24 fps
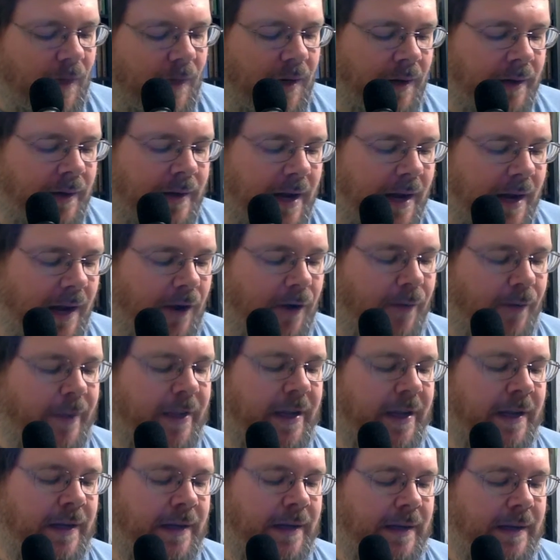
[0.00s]

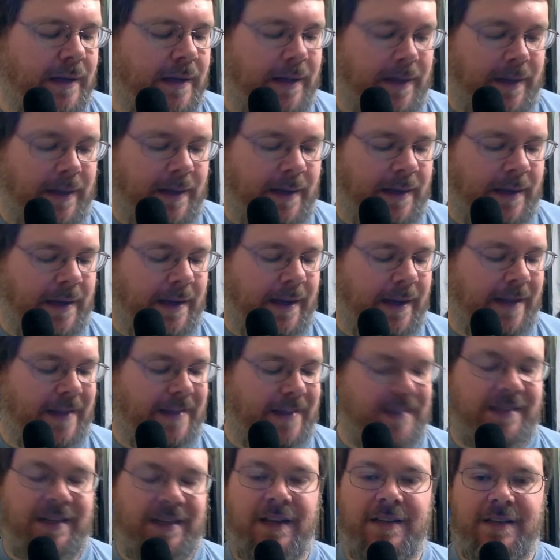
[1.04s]
Naomi
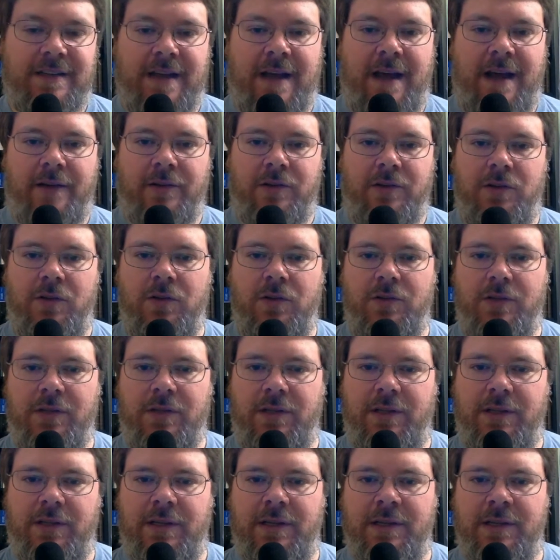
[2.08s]
gets sent out due
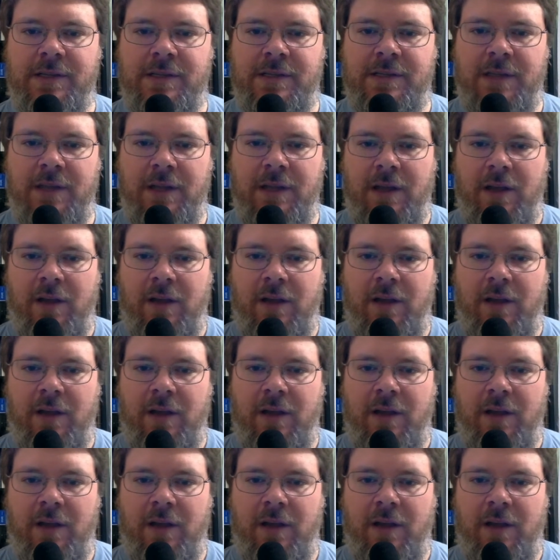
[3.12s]
to this